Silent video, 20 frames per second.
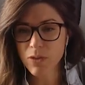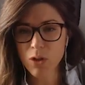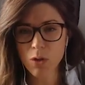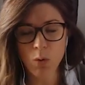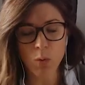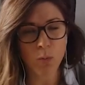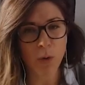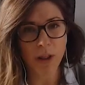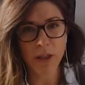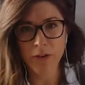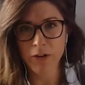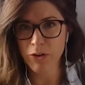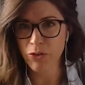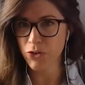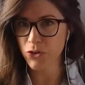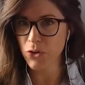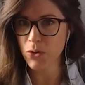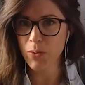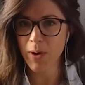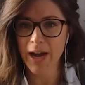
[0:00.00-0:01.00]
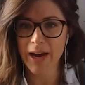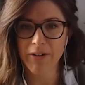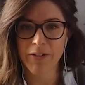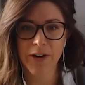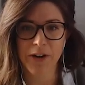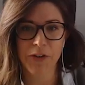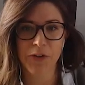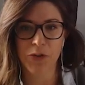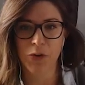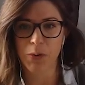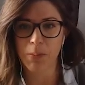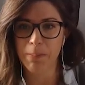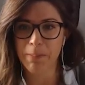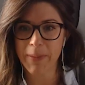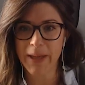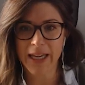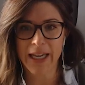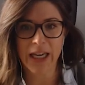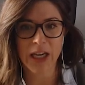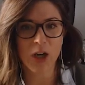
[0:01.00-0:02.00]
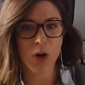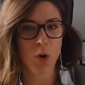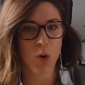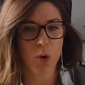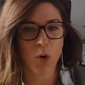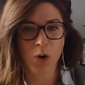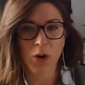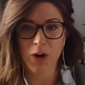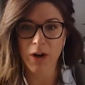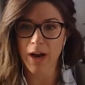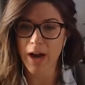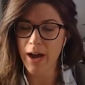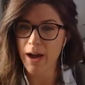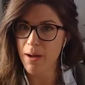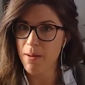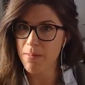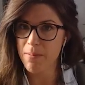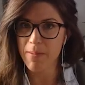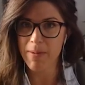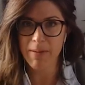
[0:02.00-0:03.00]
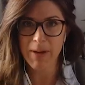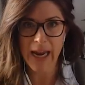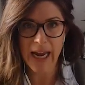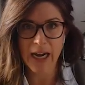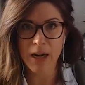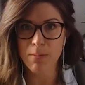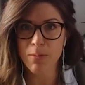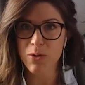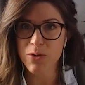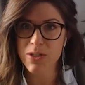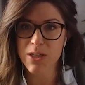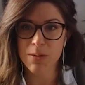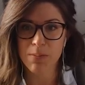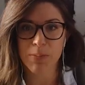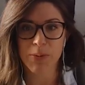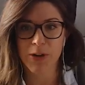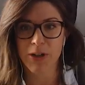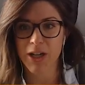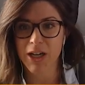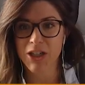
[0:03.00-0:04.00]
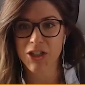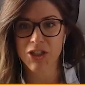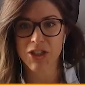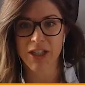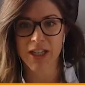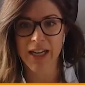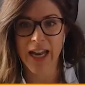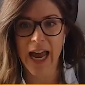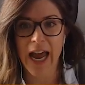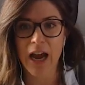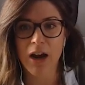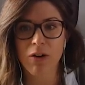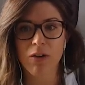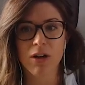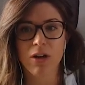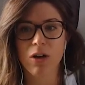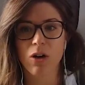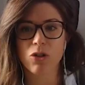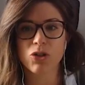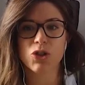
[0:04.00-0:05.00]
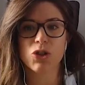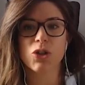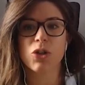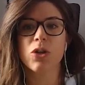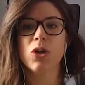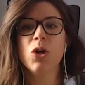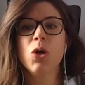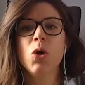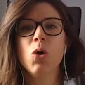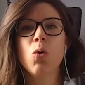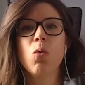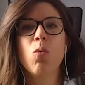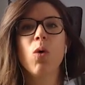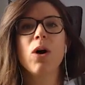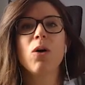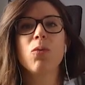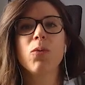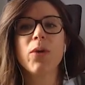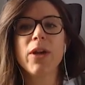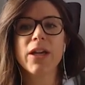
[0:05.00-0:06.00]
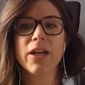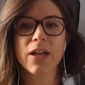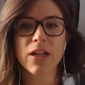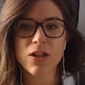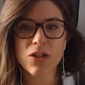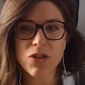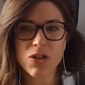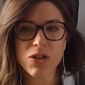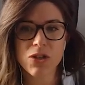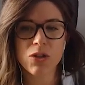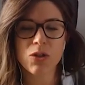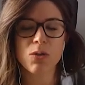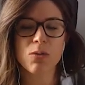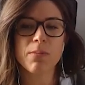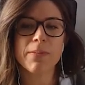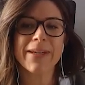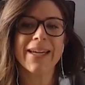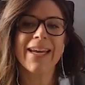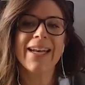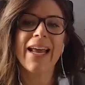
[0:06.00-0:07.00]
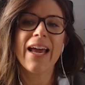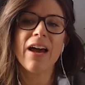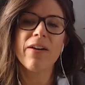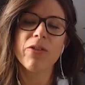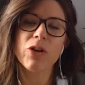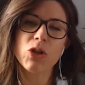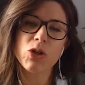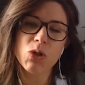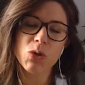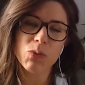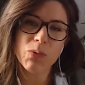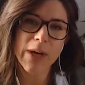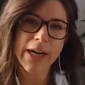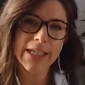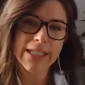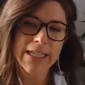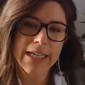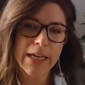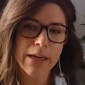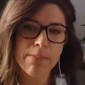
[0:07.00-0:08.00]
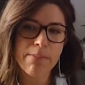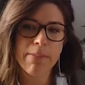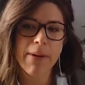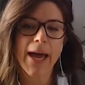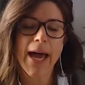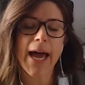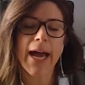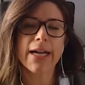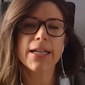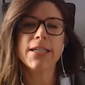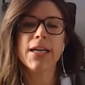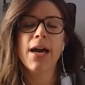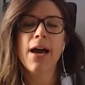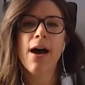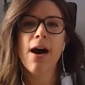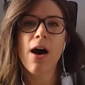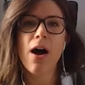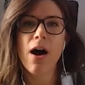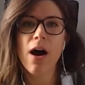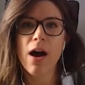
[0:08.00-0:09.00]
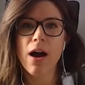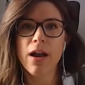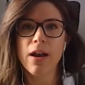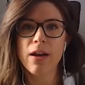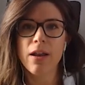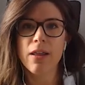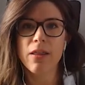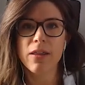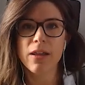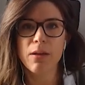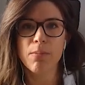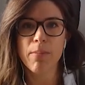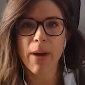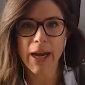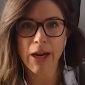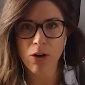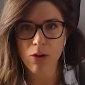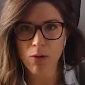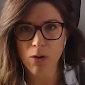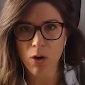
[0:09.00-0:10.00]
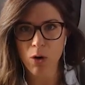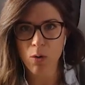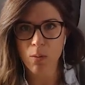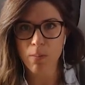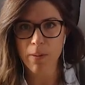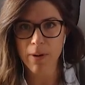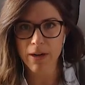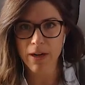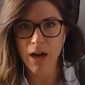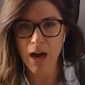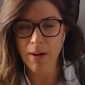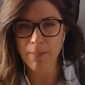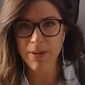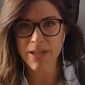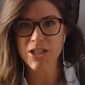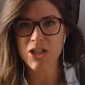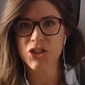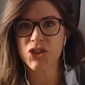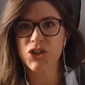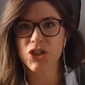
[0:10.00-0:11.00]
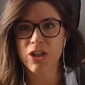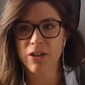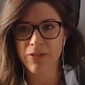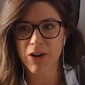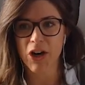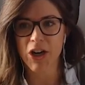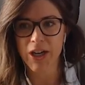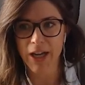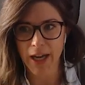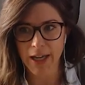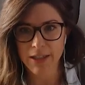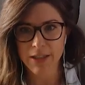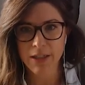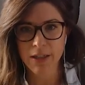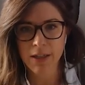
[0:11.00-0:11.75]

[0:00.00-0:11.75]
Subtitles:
whether it's you, Iris, or me, or animals in production, agriculture, what we consume can have a direct impact on the microbe composition of our gut.